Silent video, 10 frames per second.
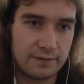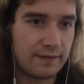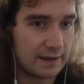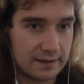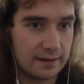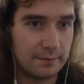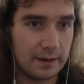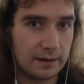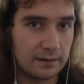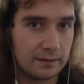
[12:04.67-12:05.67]
faster than
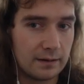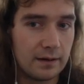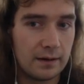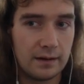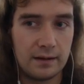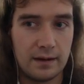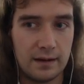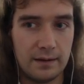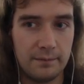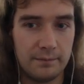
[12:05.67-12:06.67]
mine,
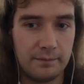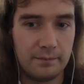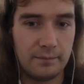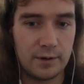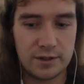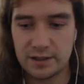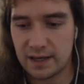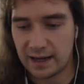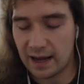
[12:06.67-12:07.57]
which is that